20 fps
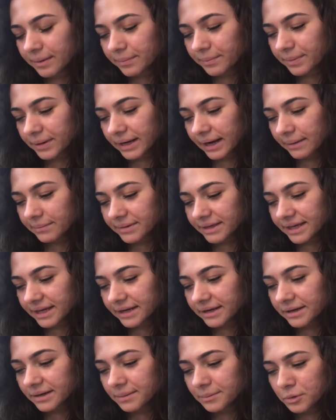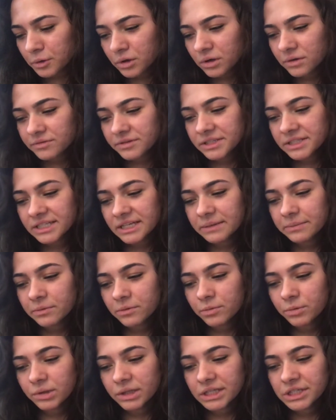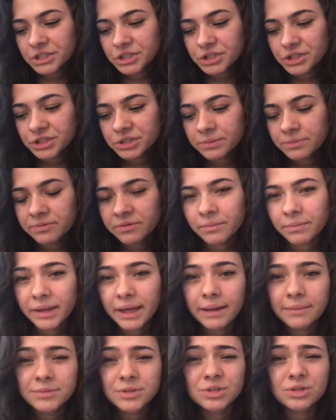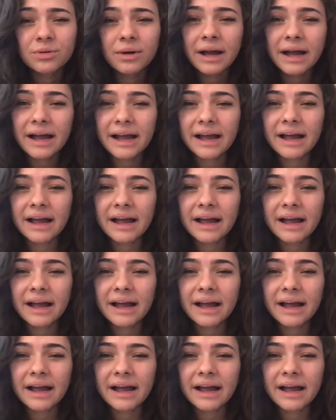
But I'm getting more of a stable relationship from them, so